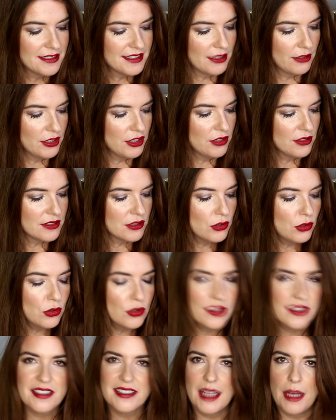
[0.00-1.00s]
So it used
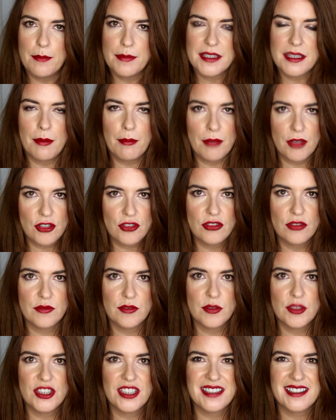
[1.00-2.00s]
cordyceps
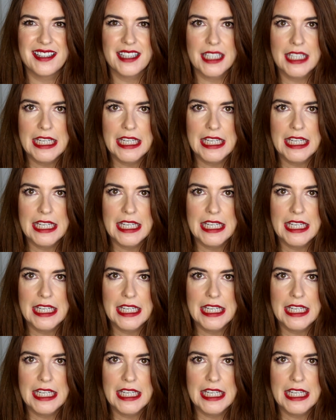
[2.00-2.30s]
mushrooms, which is the